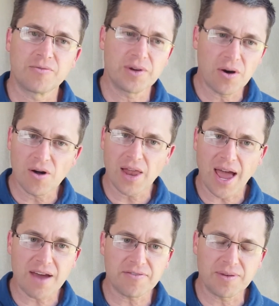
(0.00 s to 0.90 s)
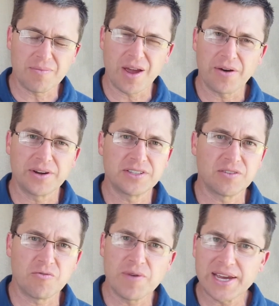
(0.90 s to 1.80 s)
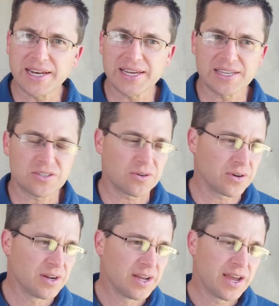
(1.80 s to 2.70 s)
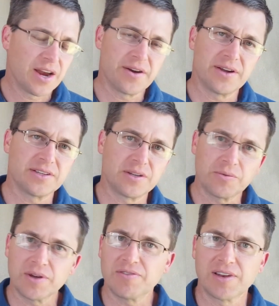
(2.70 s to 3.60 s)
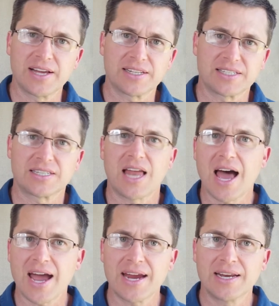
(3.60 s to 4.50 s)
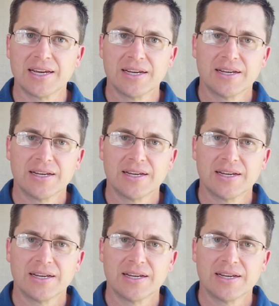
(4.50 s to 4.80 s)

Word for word: We all have them areas of weakness or areas that we've let slide.